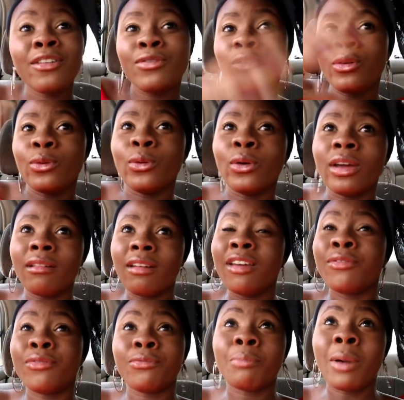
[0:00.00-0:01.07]
if you,
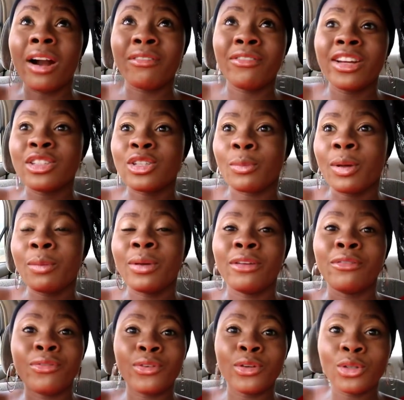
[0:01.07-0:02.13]
if peradventure, maybe
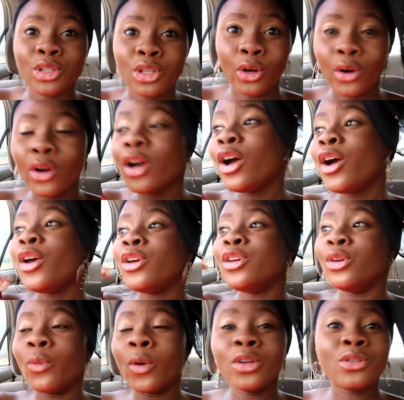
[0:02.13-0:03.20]
in future,
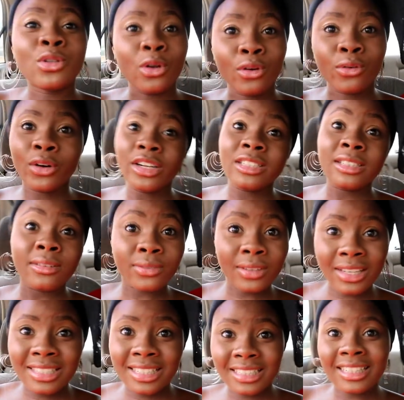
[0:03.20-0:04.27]
you want to go for a
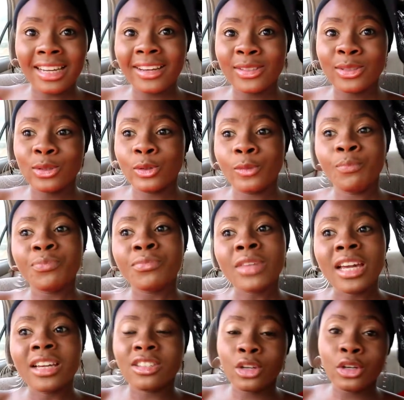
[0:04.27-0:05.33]
chieftaincy title,
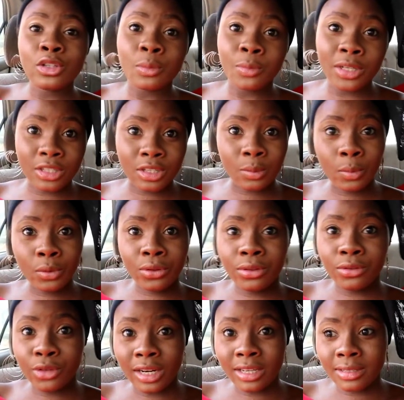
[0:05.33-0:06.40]
it's going to be a smooth
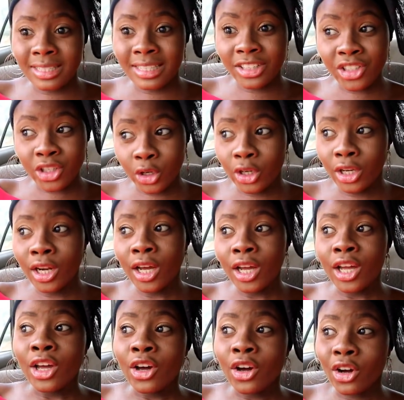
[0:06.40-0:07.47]
transition
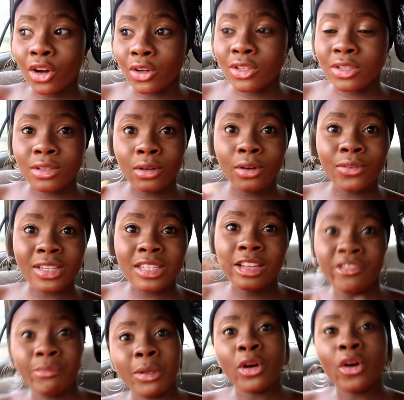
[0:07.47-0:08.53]
because
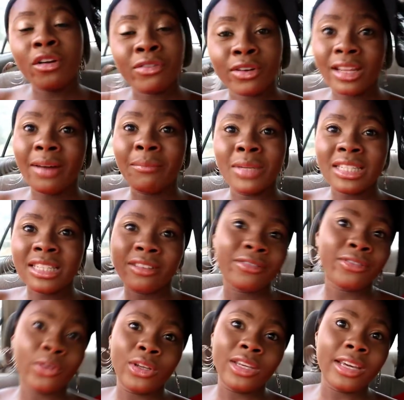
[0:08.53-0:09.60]
obviously you've been going for that meeting
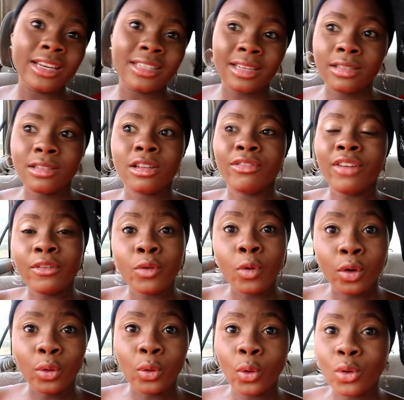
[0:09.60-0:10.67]
for years and stuff.
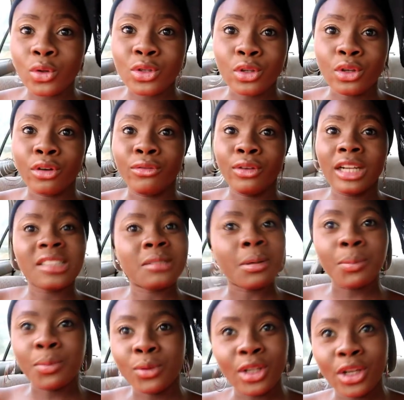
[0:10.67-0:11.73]
Everyone knows you, your village
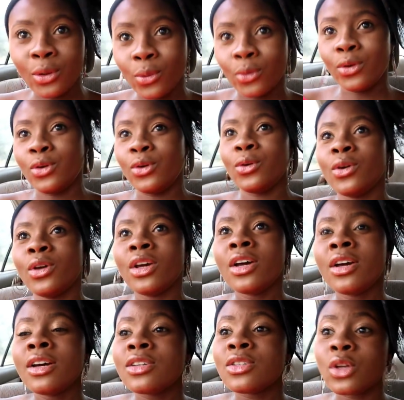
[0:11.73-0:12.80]
people, they know you.
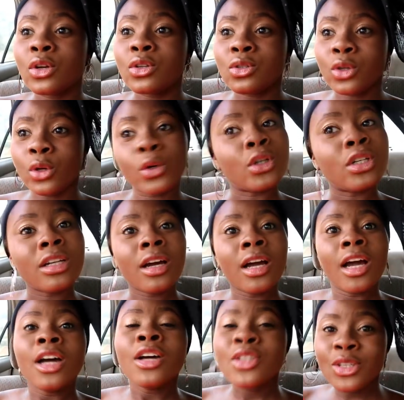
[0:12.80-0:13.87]
So it's good.
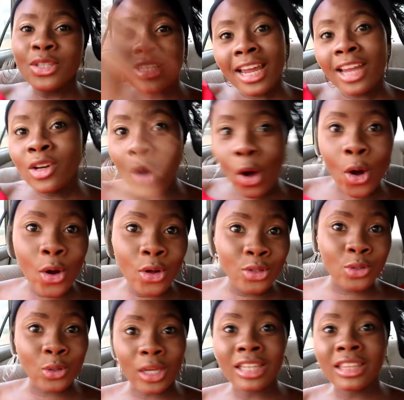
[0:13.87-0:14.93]
So say no
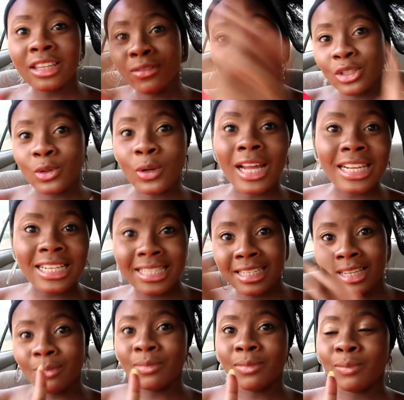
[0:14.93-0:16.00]
to
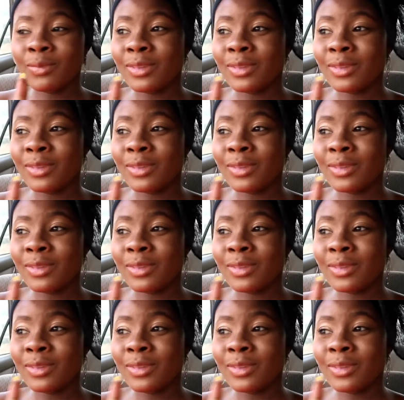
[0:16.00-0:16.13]
individualism.